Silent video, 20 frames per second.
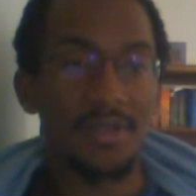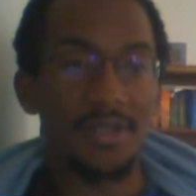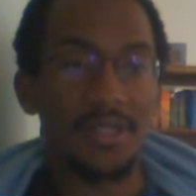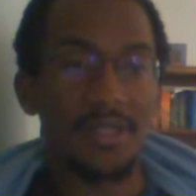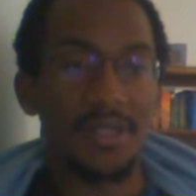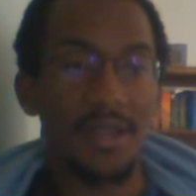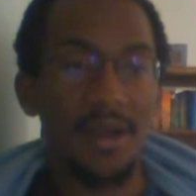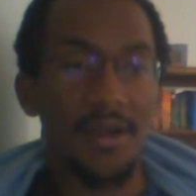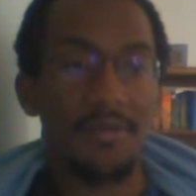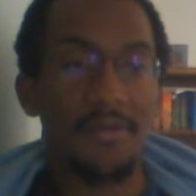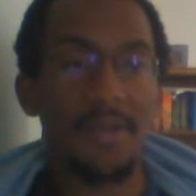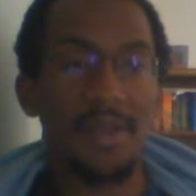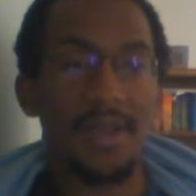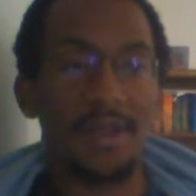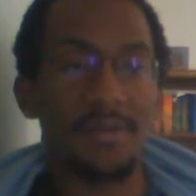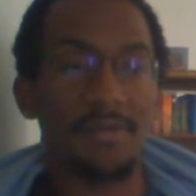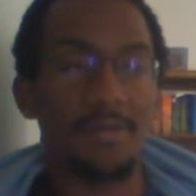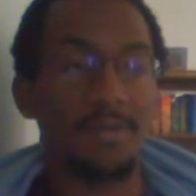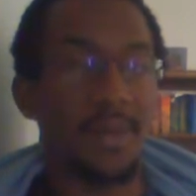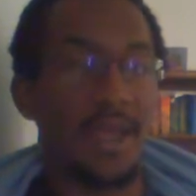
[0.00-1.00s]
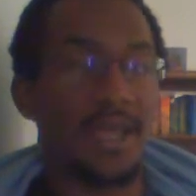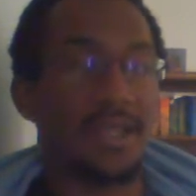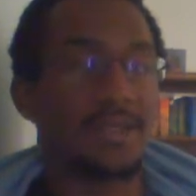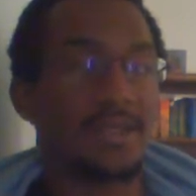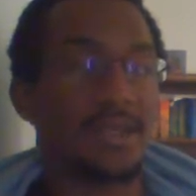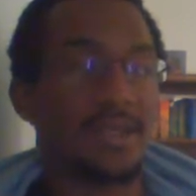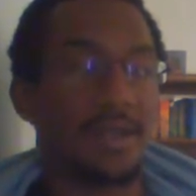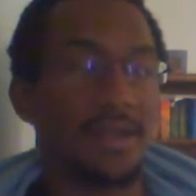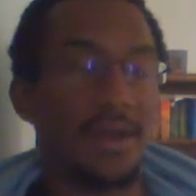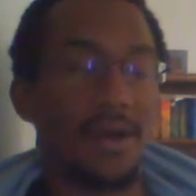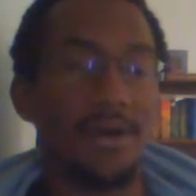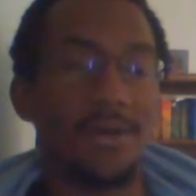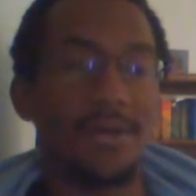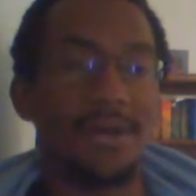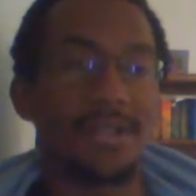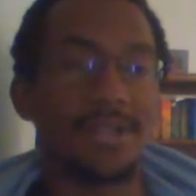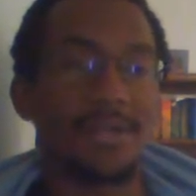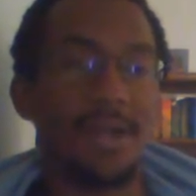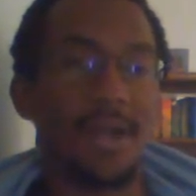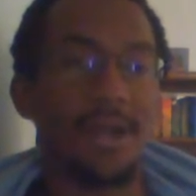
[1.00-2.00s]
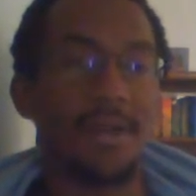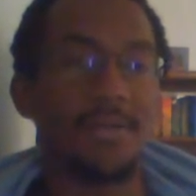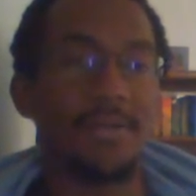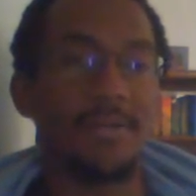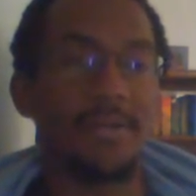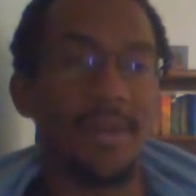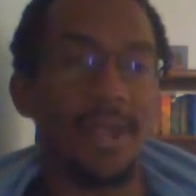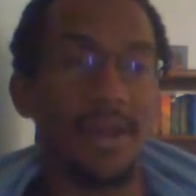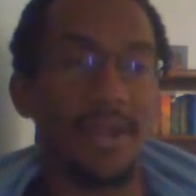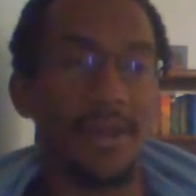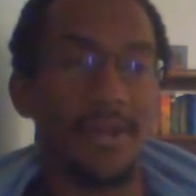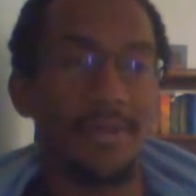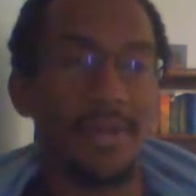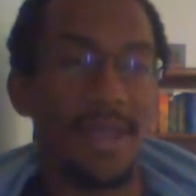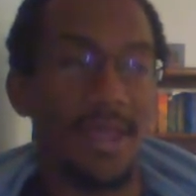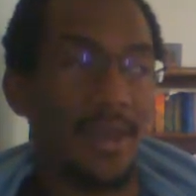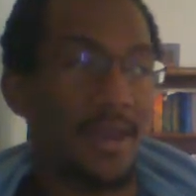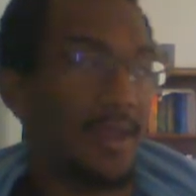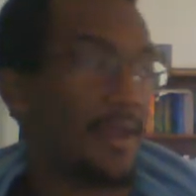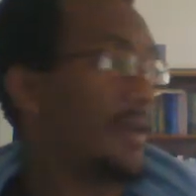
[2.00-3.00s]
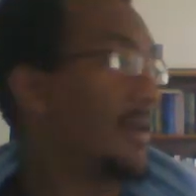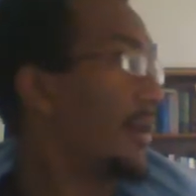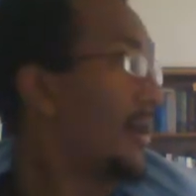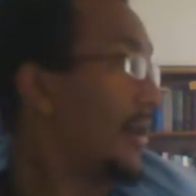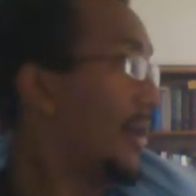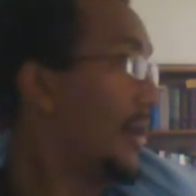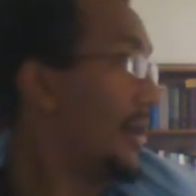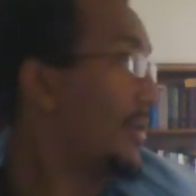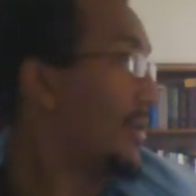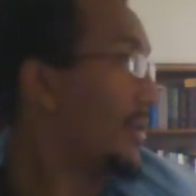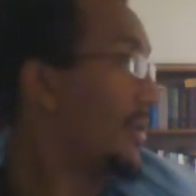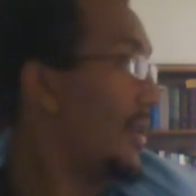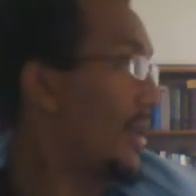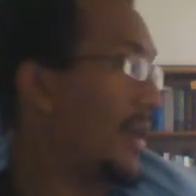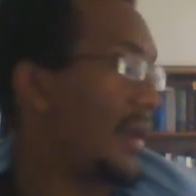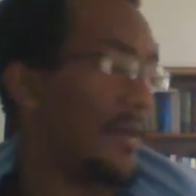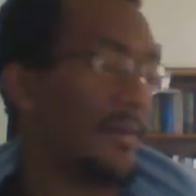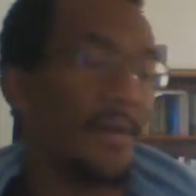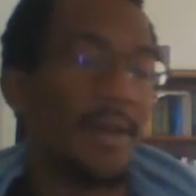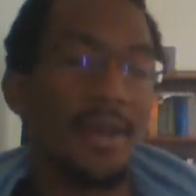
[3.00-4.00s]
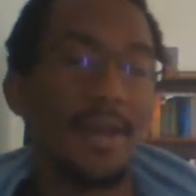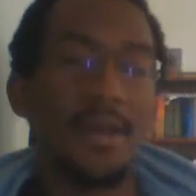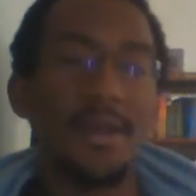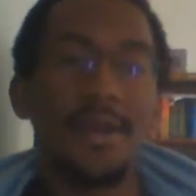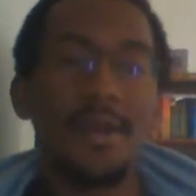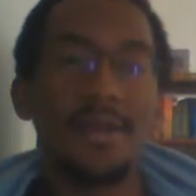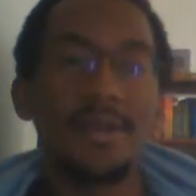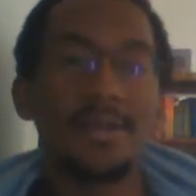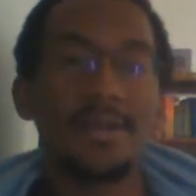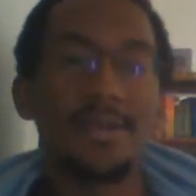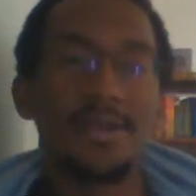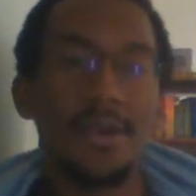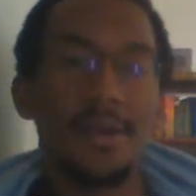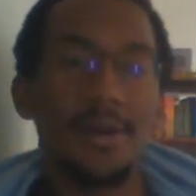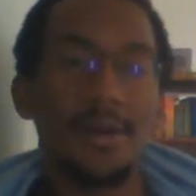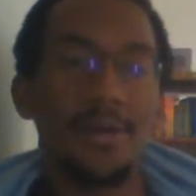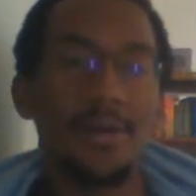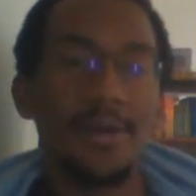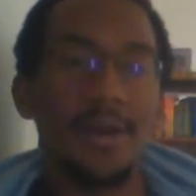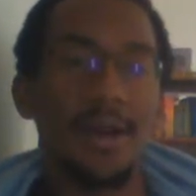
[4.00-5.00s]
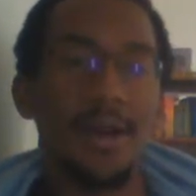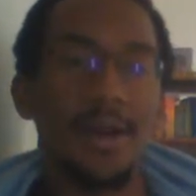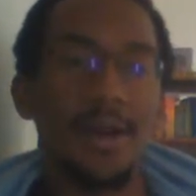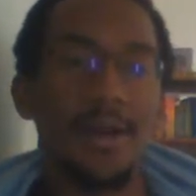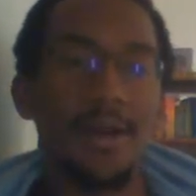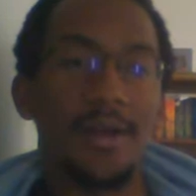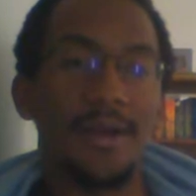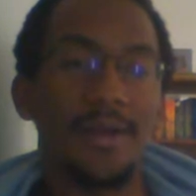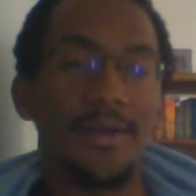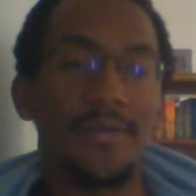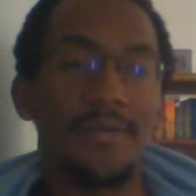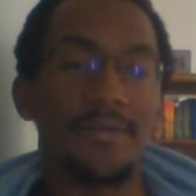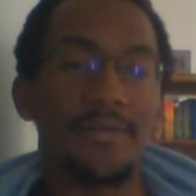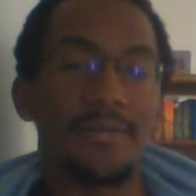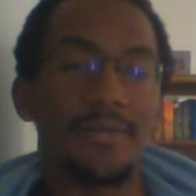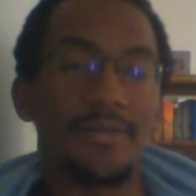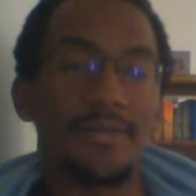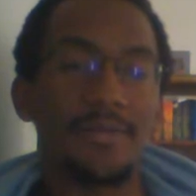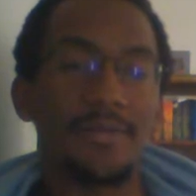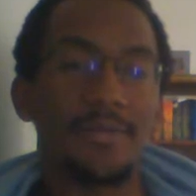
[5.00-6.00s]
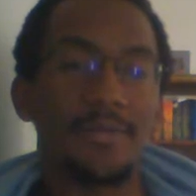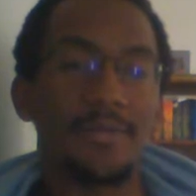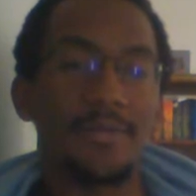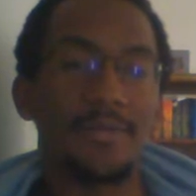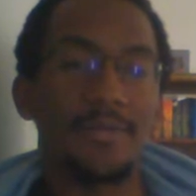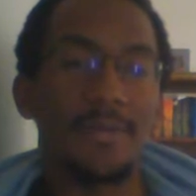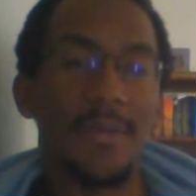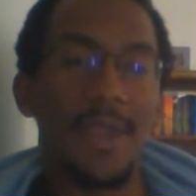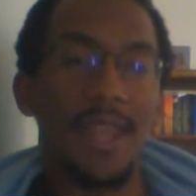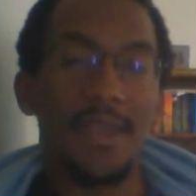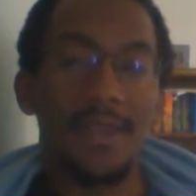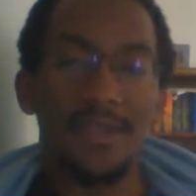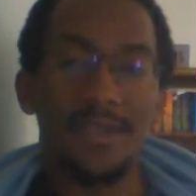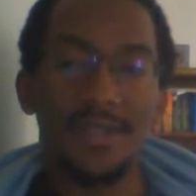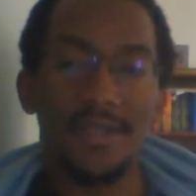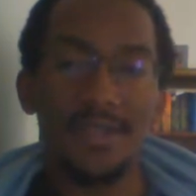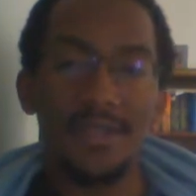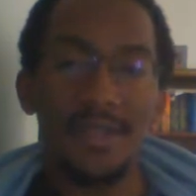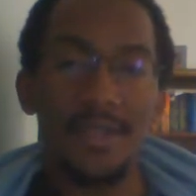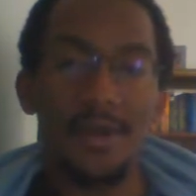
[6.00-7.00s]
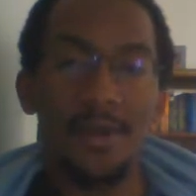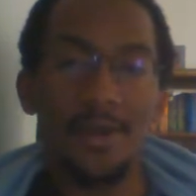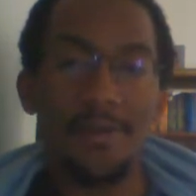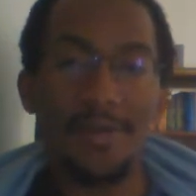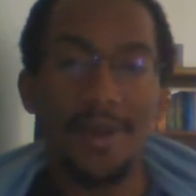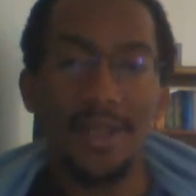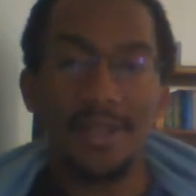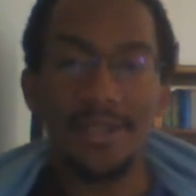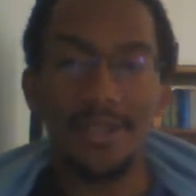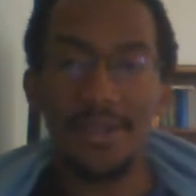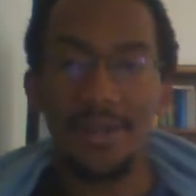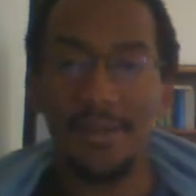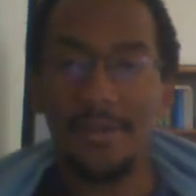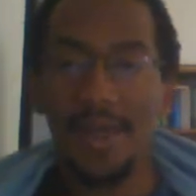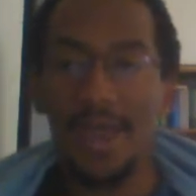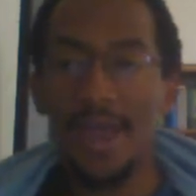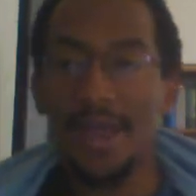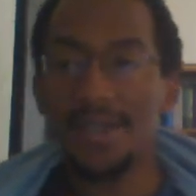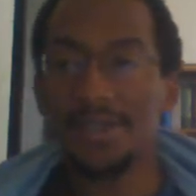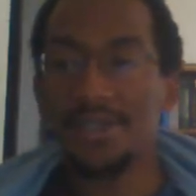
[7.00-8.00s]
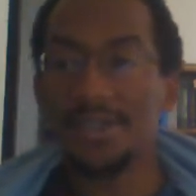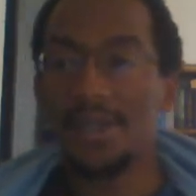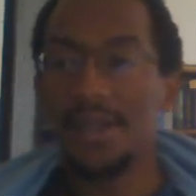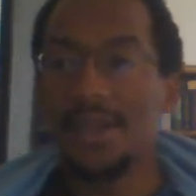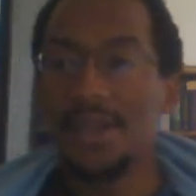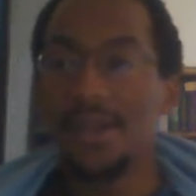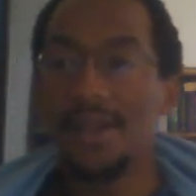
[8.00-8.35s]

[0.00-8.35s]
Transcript: his stuff and basically always try and beat up Kenny all the time. So this is the culmination of the match.